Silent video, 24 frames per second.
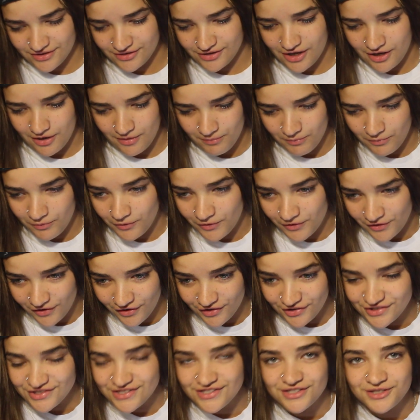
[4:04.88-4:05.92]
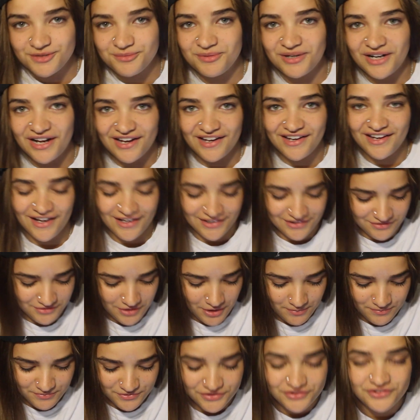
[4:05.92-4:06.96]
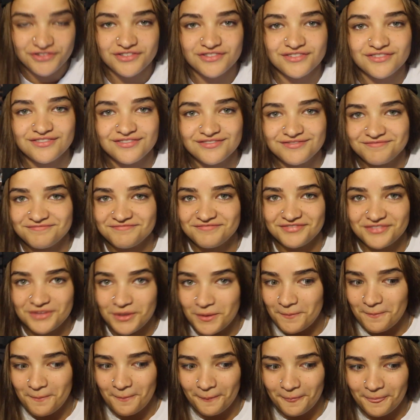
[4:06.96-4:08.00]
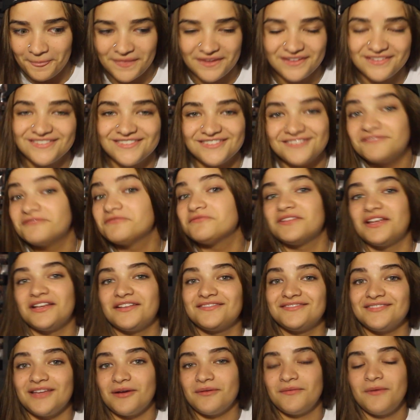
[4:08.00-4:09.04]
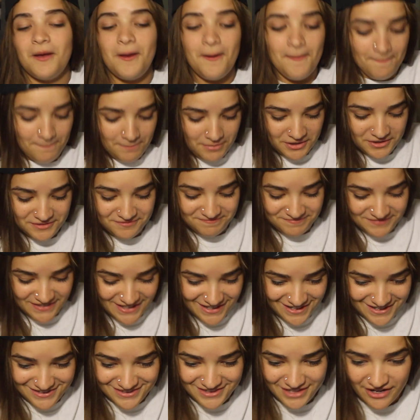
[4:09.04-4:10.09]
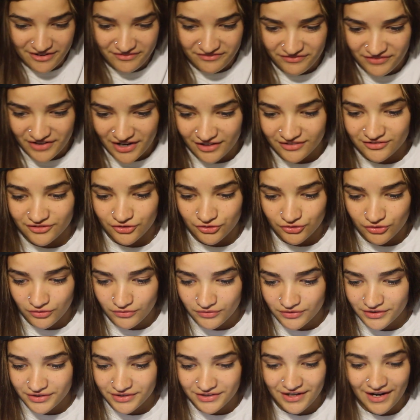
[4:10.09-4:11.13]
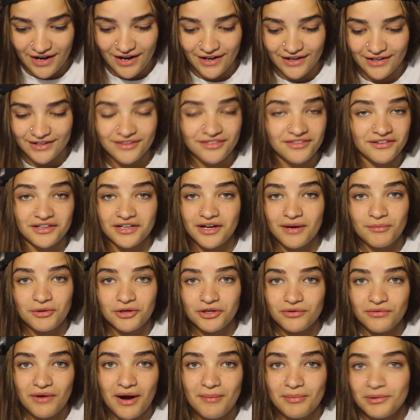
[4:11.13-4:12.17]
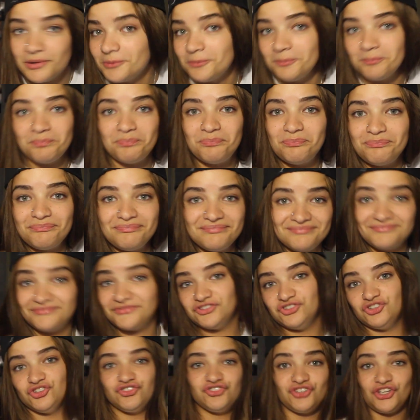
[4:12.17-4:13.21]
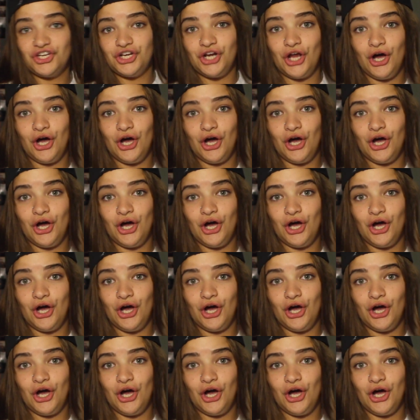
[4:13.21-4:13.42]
a lot more, honestly, but I, I am just that's that that. But yeah, that fact is over. I think I'm a good rapper. Just so you